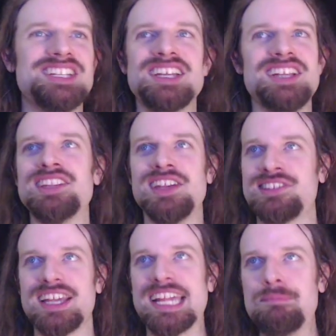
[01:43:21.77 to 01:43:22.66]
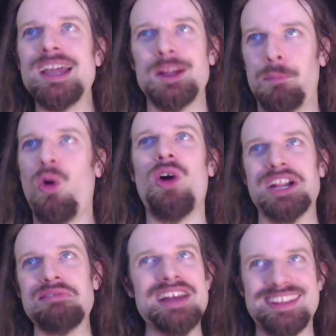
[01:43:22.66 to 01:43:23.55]
It's like he made a
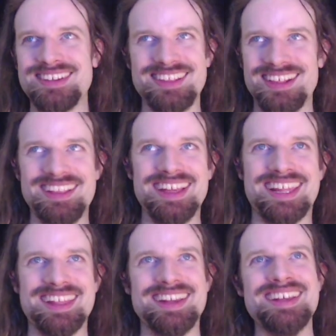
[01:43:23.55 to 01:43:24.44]
point of it. Like